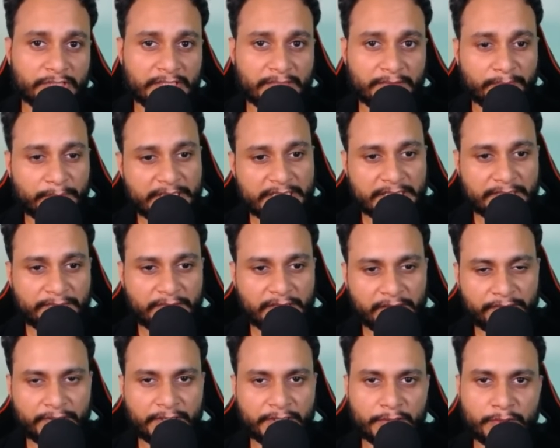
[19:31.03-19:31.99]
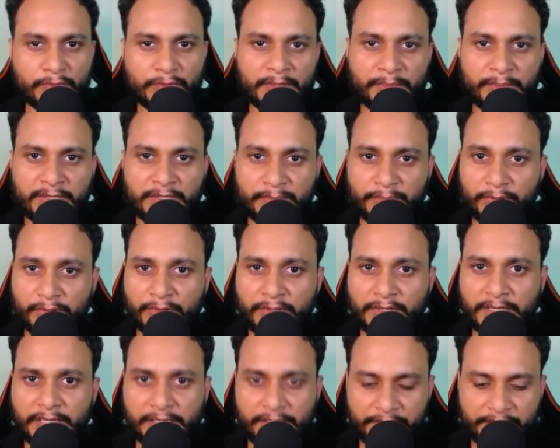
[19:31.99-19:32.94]
then please feel free to comment below,
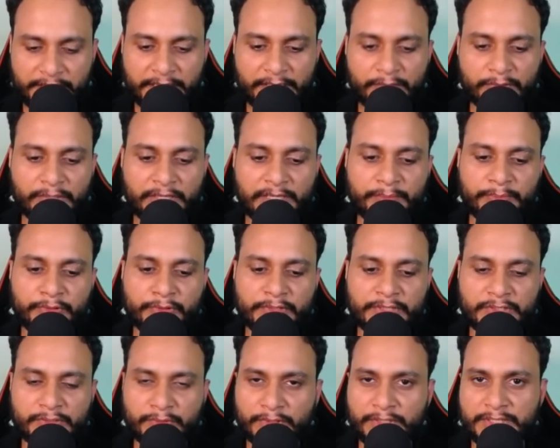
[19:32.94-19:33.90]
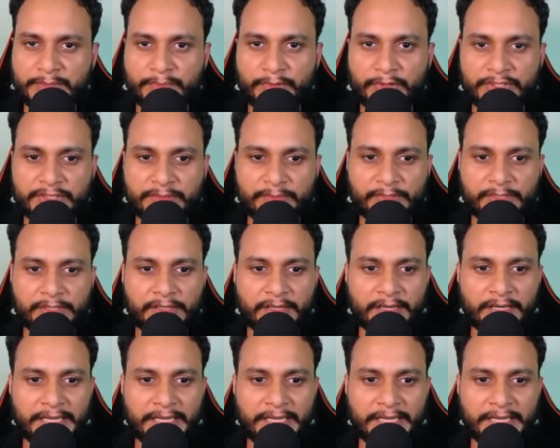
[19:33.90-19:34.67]
and I'll try to help you as soon as possible.